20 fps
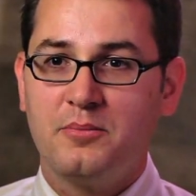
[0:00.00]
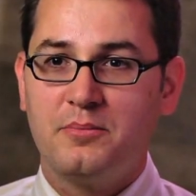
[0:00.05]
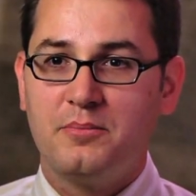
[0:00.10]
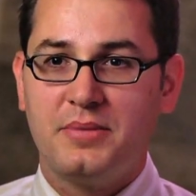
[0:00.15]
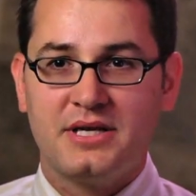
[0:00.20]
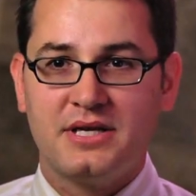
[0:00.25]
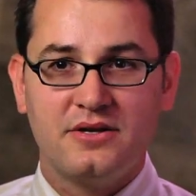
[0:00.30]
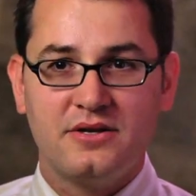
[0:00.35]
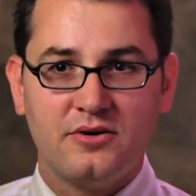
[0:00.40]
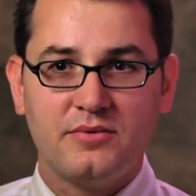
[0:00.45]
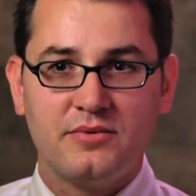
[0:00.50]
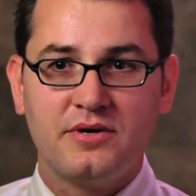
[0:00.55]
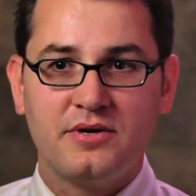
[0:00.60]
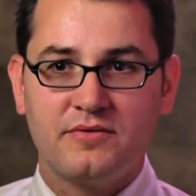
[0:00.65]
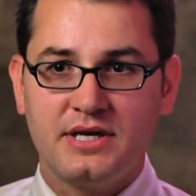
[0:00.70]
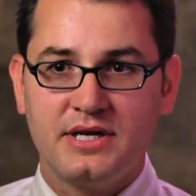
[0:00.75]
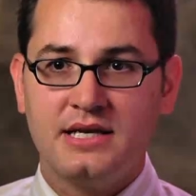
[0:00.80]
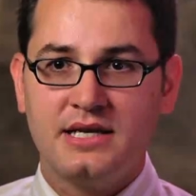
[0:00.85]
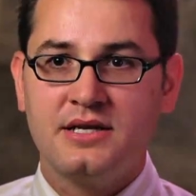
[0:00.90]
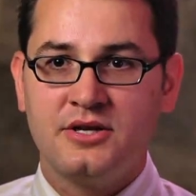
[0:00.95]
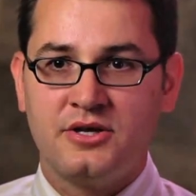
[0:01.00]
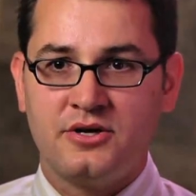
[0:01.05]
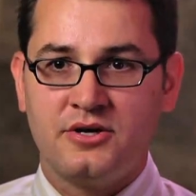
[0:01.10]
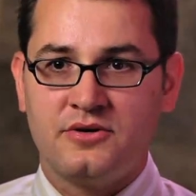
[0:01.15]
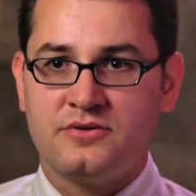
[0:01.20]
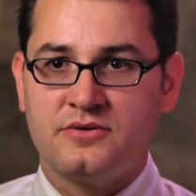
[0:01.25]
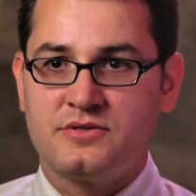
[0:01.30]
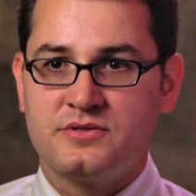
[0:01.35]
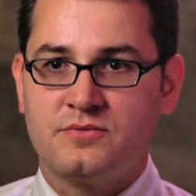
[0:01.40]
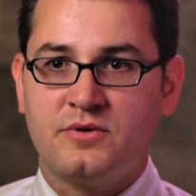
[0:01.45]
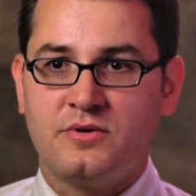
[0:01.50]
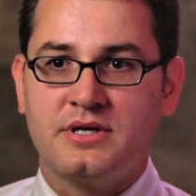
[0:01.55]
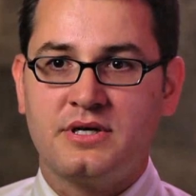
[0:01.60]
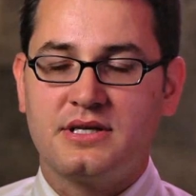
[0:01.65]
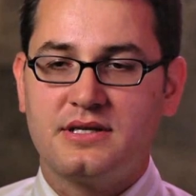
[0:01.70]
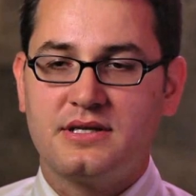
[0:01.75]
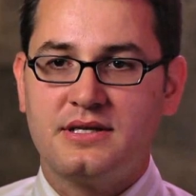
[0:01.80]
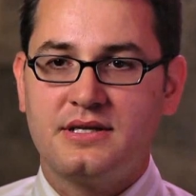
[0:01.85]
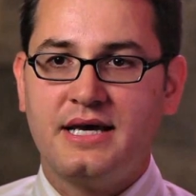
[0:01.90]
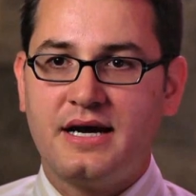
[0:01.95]
but no one really knows what
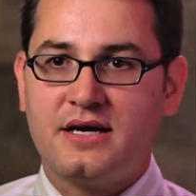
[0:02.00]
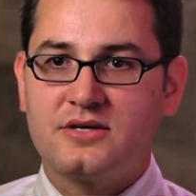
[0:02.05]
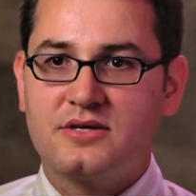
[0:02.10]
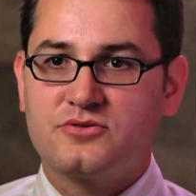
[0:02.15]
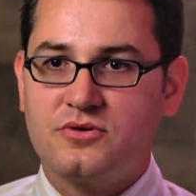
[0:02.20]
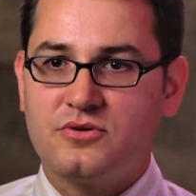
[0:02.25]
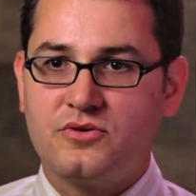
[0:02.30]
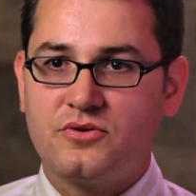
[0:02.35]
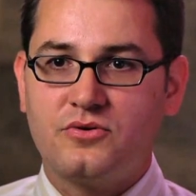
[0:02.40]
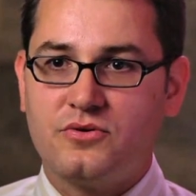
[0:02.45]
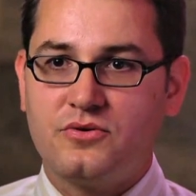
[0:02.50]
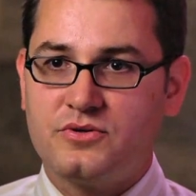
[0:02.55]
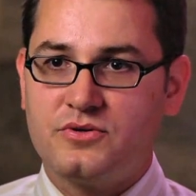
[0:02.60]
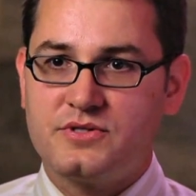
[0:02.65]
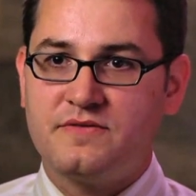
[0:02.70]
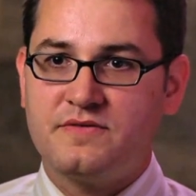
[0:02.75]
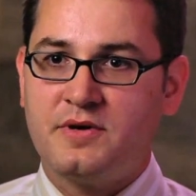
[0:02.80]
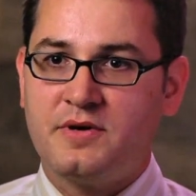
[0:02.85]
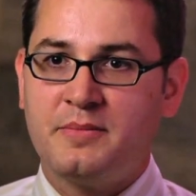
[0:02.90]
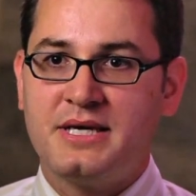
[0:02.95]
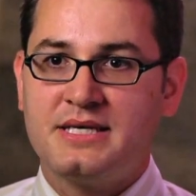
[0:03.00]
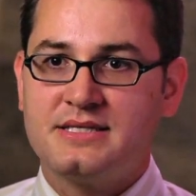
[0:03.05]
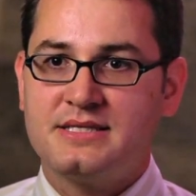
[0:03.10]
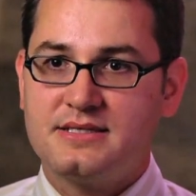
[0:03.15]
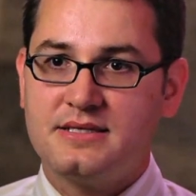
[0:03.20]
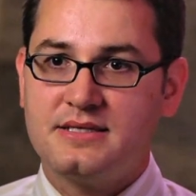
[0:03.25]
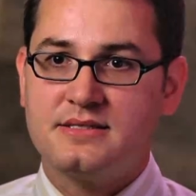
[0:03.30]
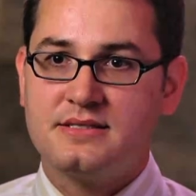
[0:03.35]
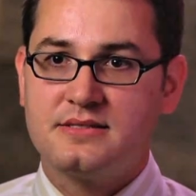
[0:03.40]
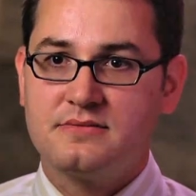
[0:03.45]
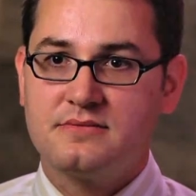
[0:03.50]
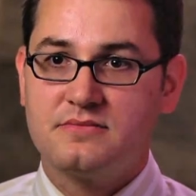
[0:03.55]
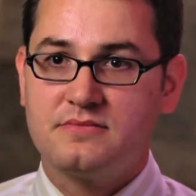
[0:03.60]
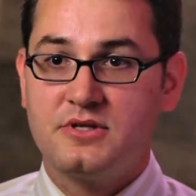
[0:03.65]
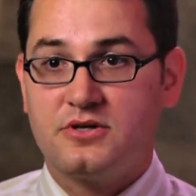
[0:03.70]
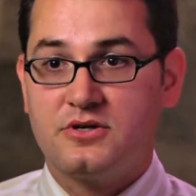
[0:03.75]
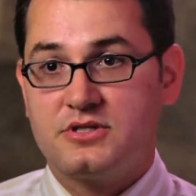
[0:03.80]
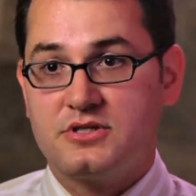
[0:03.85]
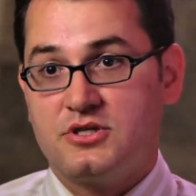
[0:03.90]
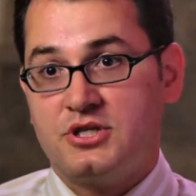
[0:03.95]
the actual cause of MS is.
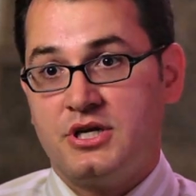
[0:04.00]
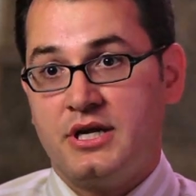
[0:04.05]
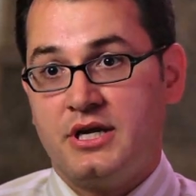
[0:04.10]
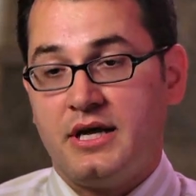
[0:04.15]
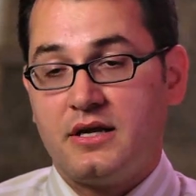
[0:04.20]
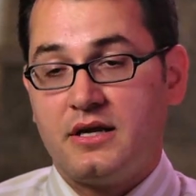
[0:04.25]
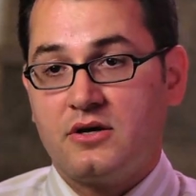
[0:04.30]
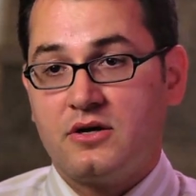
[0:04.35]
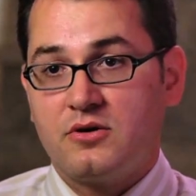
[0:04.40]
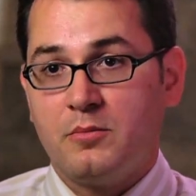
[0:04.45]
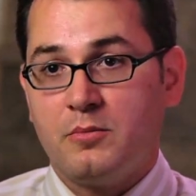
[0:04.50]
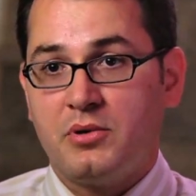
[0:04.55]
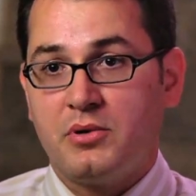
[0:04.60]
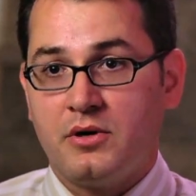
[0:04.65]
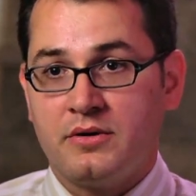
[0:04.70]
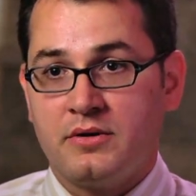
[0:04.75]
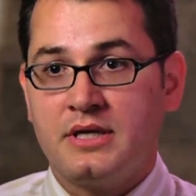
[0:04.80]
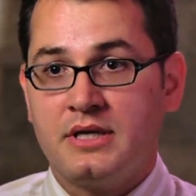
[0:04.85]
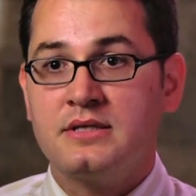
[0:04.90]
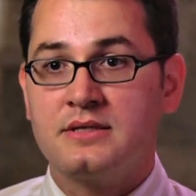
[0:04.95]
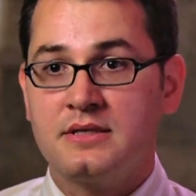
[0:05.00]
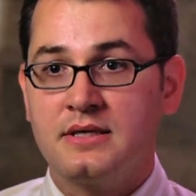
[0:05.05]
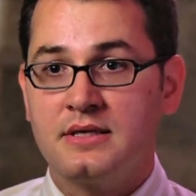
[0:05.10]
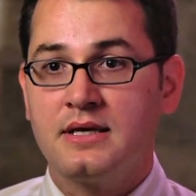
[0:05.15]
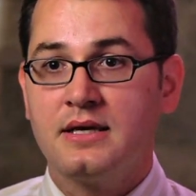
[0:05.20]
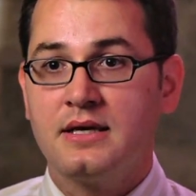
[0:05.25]
There's a genetic component.